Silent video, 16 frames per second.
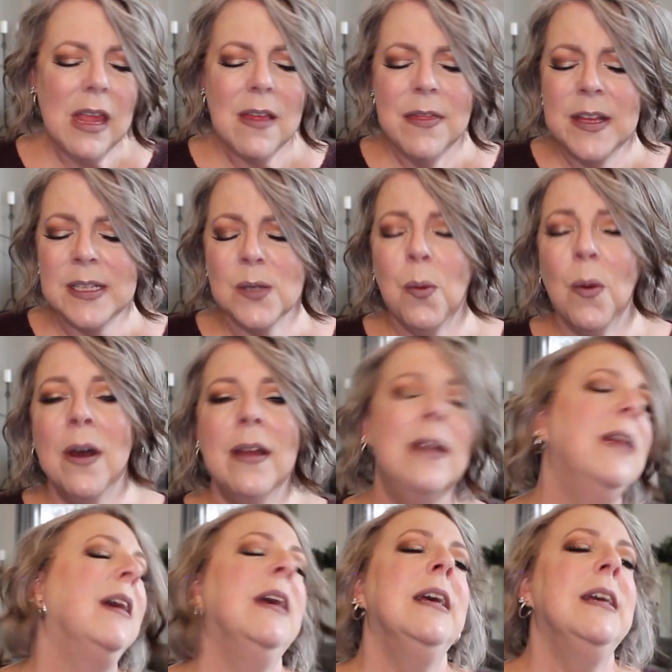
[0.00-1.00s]
This one,
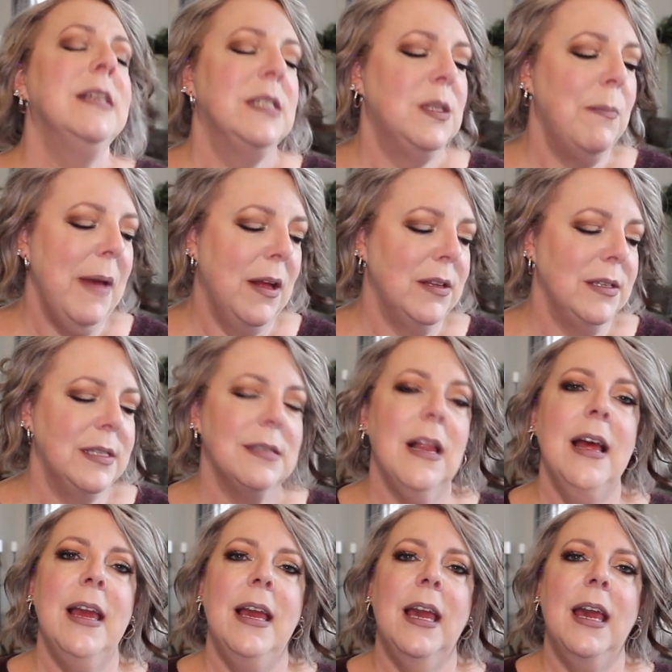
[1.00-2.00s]
smells
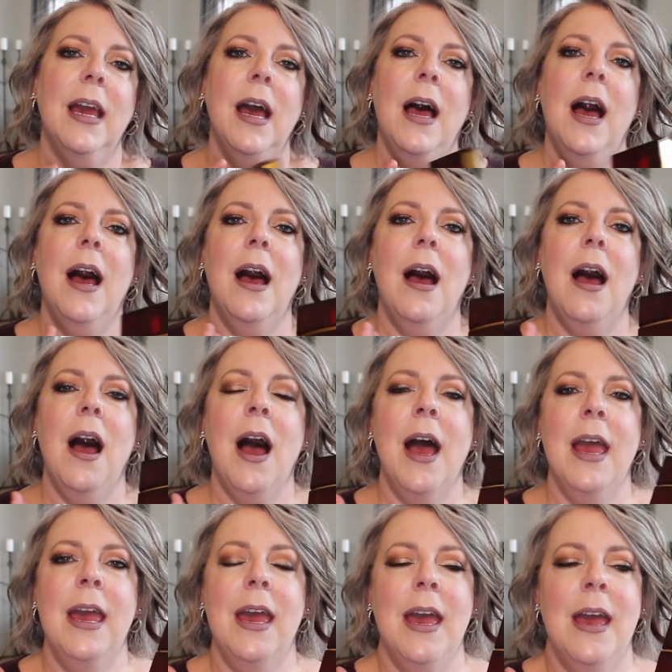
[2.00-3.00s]
like uh,
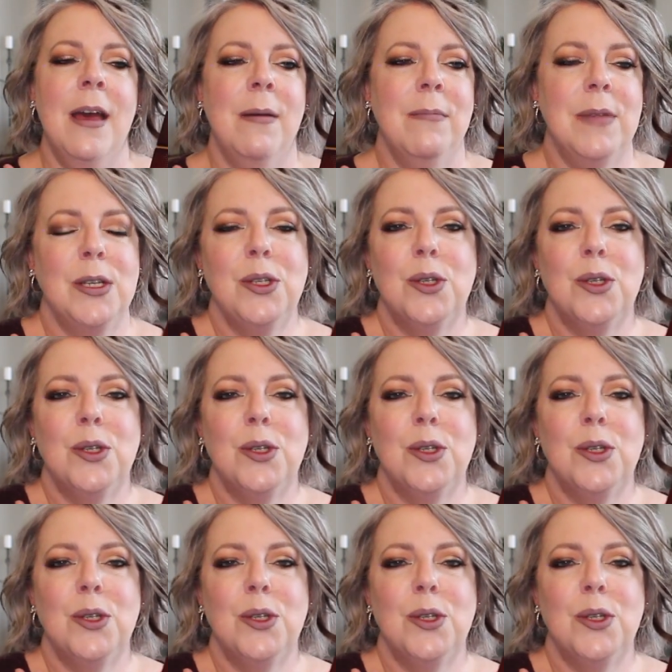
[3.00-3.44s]
I am